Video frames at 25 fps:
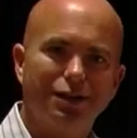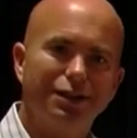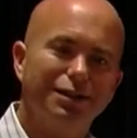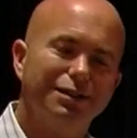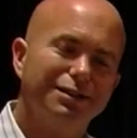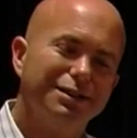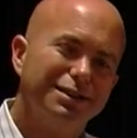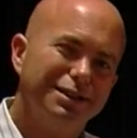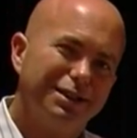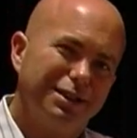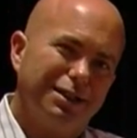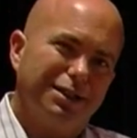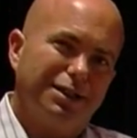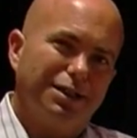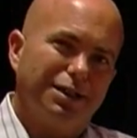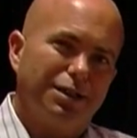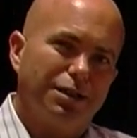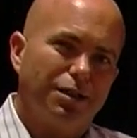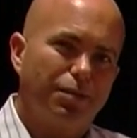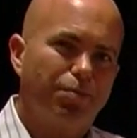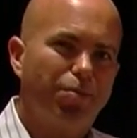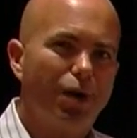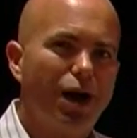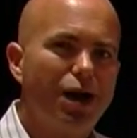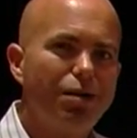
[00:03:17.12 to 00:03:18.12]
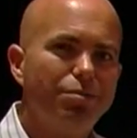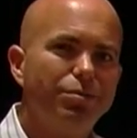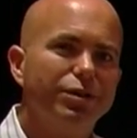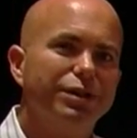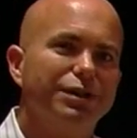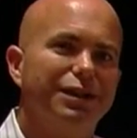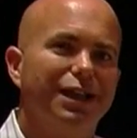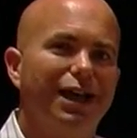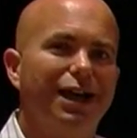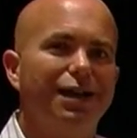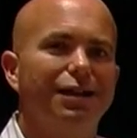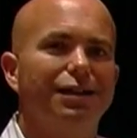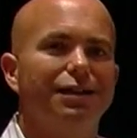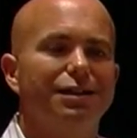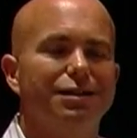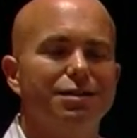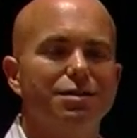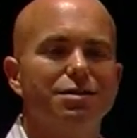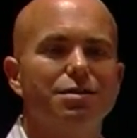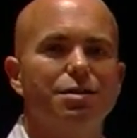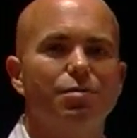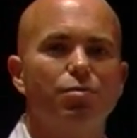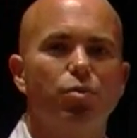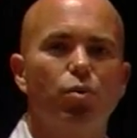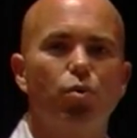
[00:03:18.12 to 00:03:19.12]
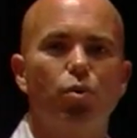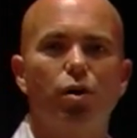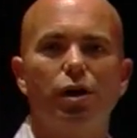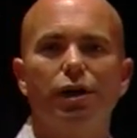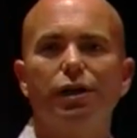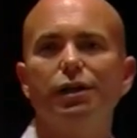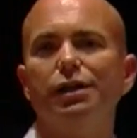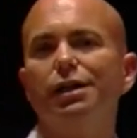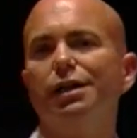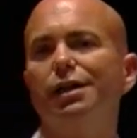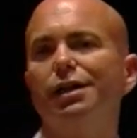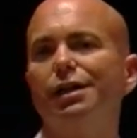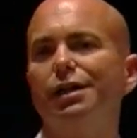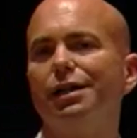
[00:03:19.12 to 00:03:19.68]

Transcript: there. The problem with that is number one,